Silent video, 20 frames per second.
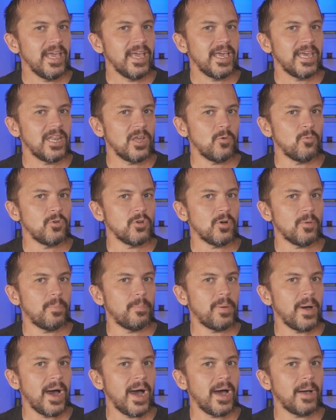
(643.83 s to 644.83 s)
and it will
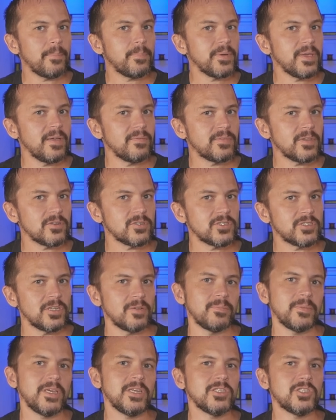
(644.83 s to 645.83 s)
pop if there's
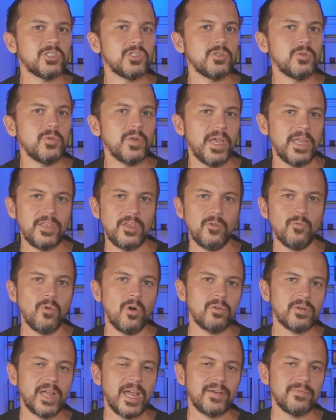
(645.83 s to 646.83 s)
some issue and you
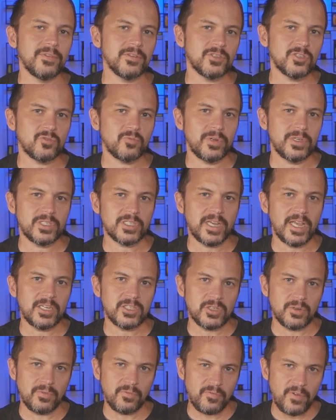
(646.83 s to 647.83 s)
won't have this switch
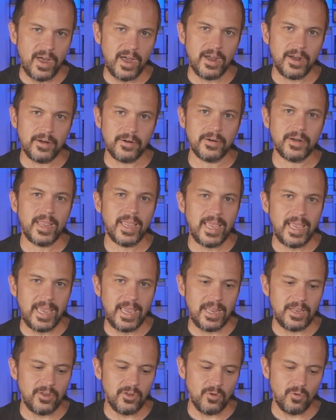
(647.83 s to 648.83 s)
catch on fire
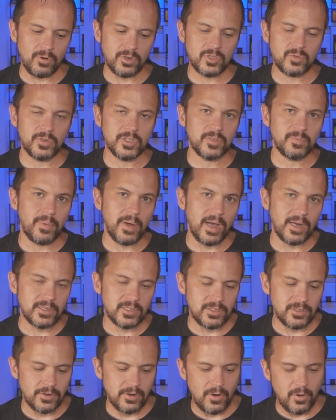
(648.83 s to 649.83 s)
in your switch
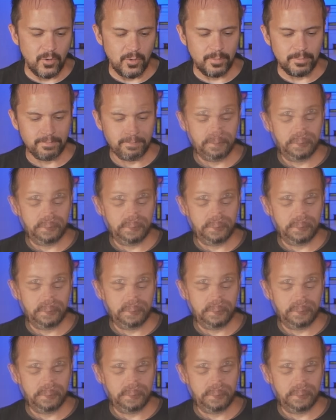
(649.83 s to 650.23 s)
box in your home.